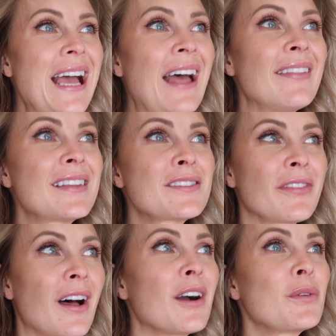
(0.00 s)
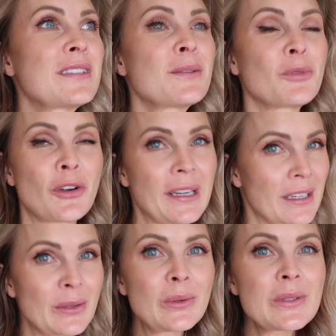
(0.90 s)
to end this vlog with some great
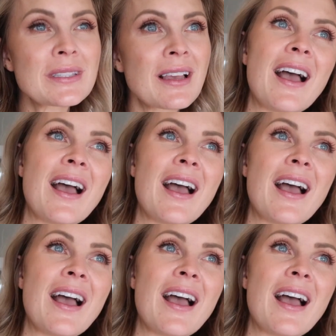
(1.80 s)
news.